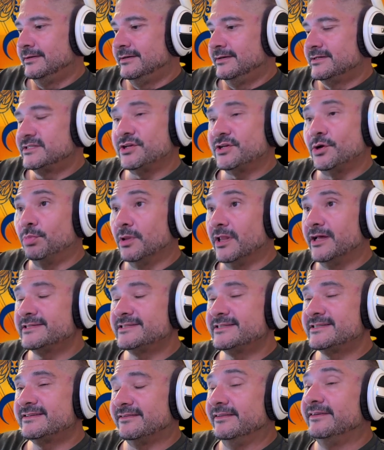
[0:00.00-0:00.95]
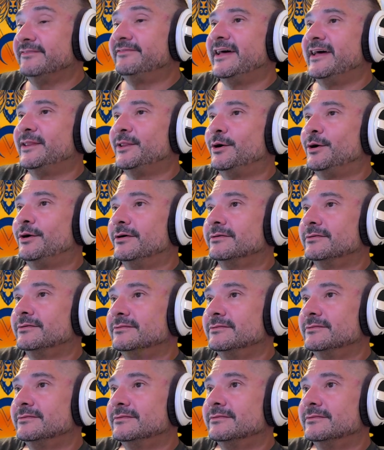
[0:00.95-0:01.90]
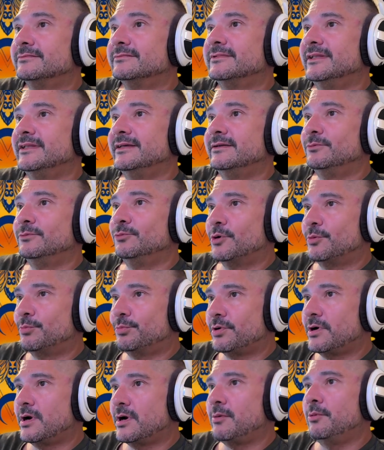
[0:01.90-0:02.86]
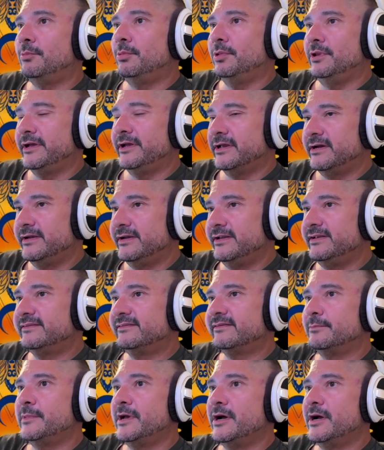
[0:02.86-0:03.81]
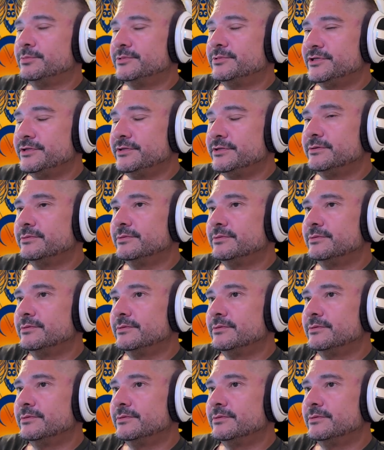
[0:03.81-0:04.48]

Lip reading: so blessed to live that long, then we're probably going to need some help too.